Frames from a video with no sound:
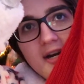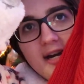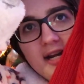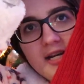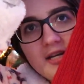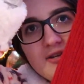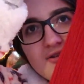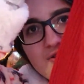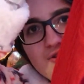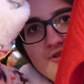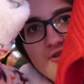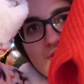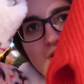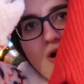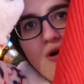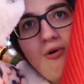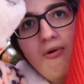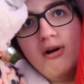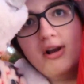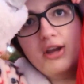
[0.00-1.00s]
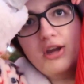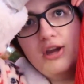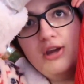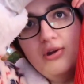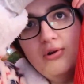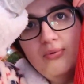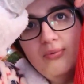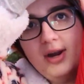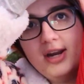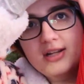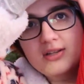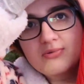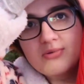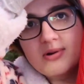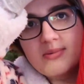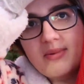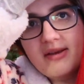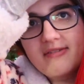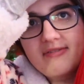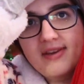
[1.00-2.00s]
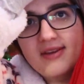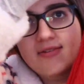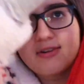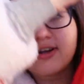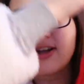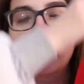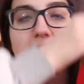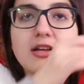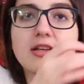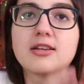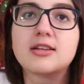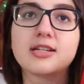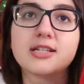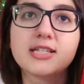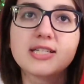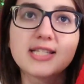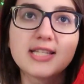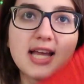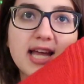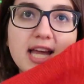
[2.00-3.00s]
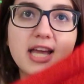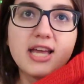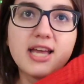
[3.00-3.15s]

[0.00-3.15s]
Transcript: It is so cute. Red is one of my favorite colors,